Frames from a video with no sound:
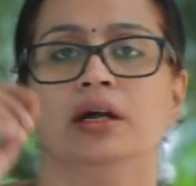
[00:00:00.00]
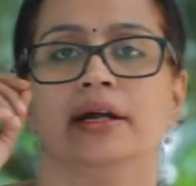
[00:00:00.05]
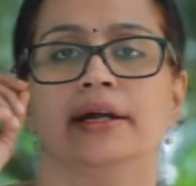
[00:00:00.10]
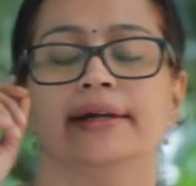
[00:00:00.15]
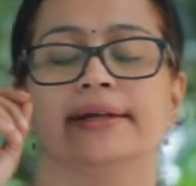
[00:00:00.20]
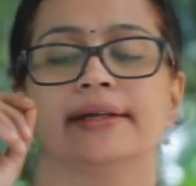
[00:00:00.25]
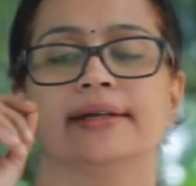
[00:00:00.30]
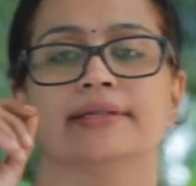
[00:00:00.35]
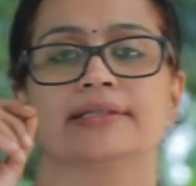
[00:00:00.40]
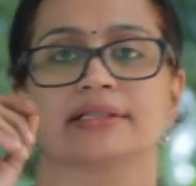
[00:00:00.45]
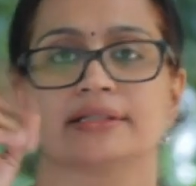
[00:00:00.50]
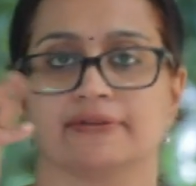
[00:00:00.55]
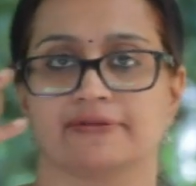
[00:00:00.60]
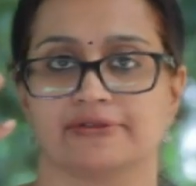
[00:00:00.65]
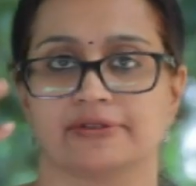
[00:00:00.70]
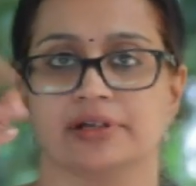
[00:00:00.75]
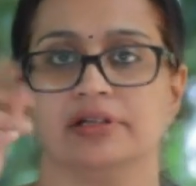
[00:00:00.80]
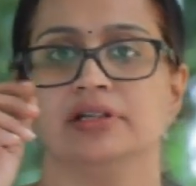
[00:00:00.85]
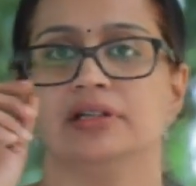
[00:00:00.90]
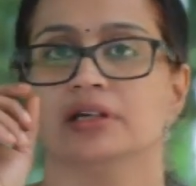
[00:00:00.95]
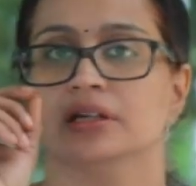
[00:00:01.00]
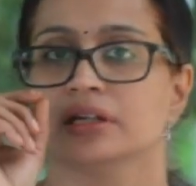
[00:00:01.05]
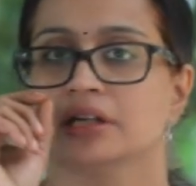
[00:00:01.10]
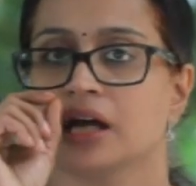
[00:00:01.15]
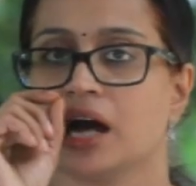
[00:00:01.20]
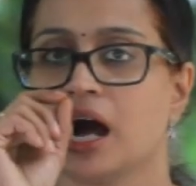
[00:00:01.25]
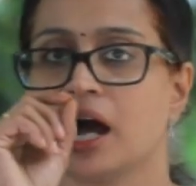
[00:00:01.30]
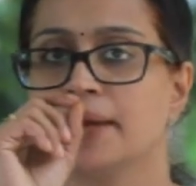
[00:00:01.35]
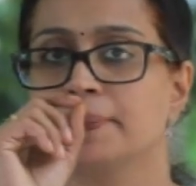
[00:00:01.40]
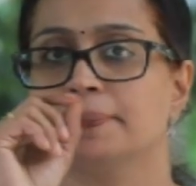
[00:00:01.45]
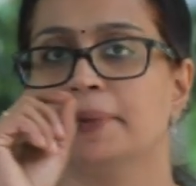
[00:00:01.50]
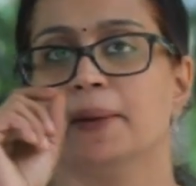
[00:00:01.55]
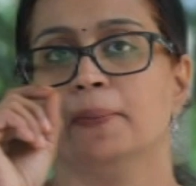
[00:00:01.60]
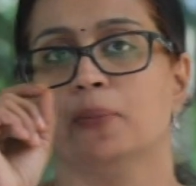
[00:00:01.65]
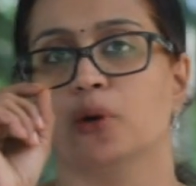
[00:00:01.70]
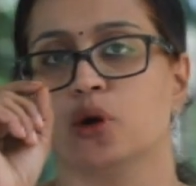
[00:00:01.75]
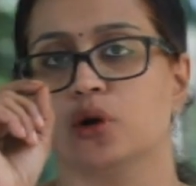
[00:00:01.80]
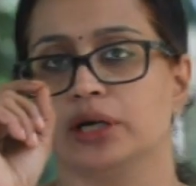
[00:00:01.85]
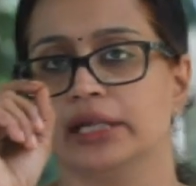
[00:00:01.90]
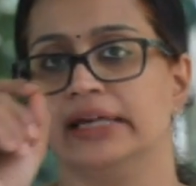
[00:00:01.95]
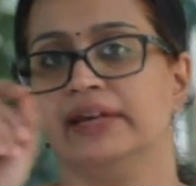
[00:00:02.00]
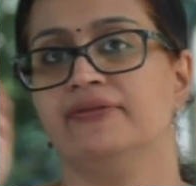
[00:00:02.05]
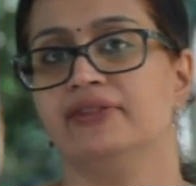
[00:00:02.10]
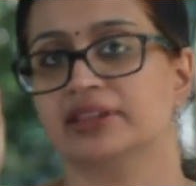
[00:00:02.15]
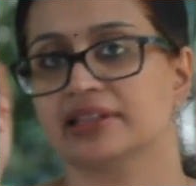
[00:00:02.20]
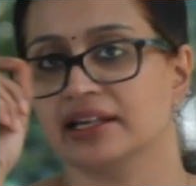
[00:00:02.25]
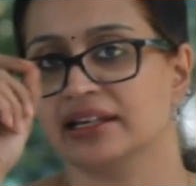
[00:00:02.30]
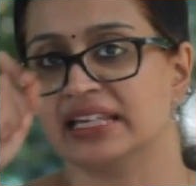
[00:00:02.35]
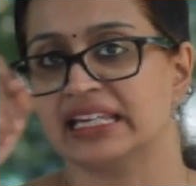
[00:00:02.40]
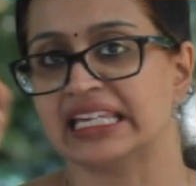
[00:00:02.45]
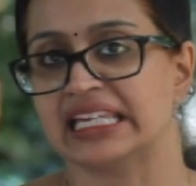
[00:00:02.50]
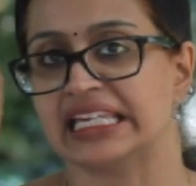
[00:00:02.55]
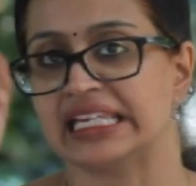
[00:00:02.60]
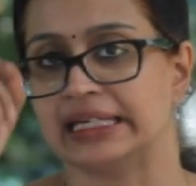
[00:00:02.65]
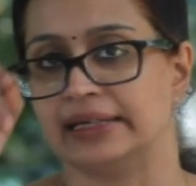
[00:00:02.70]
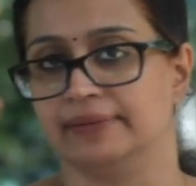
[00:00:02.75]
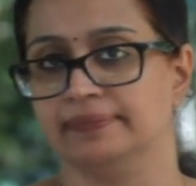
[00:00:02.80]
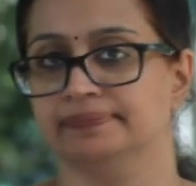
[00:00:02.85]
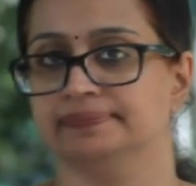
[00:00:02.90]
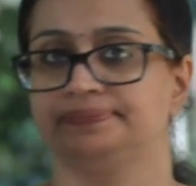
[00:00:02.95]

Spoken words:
It is different. Hyperbole with an E.